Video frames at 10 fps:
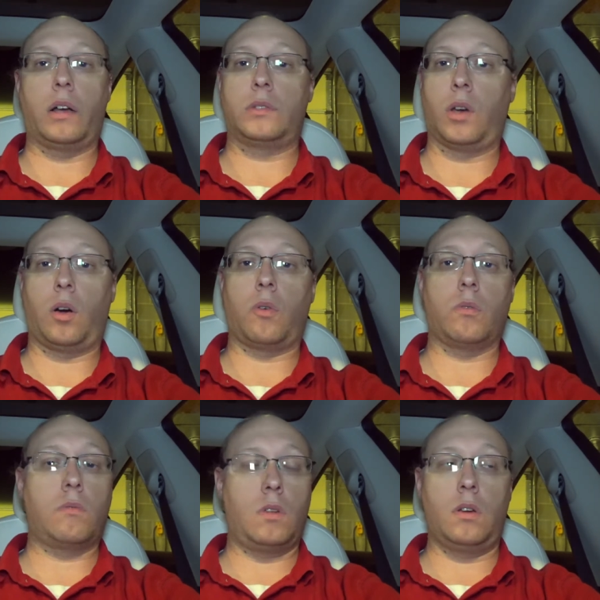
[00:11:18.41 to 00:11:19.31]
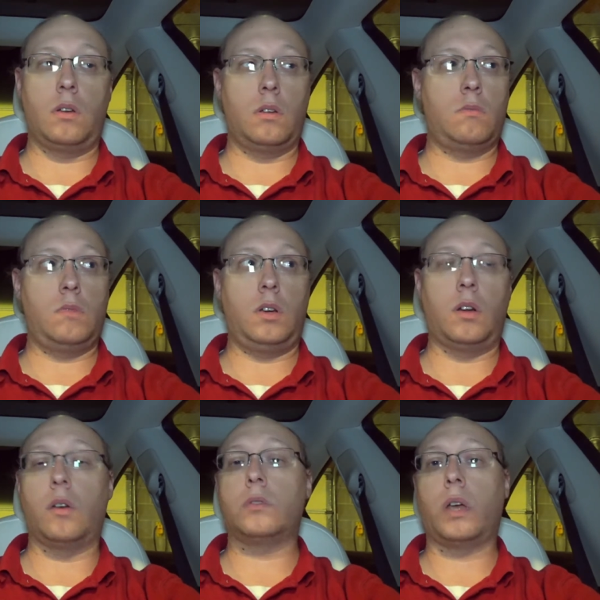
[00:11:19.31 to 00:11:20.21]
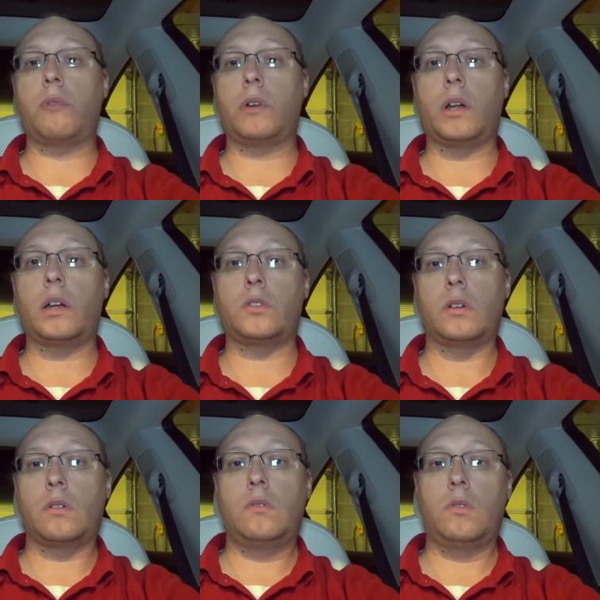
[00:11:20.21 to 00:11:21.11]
saw, a slight reduction,